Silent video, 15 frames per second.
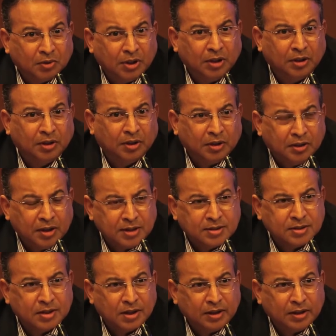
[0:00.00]
the
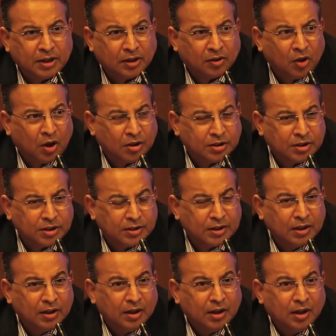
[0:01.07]
necessary technologies.
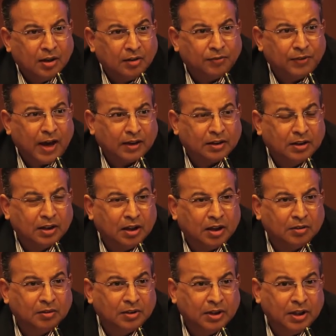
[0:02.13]
In fact,
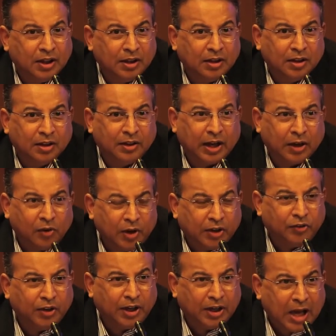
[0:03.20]
the
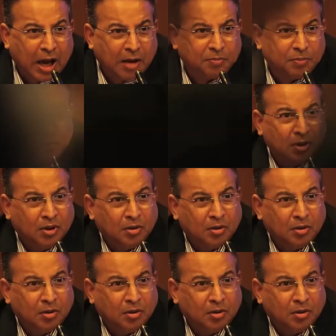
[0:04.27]
regulatory gap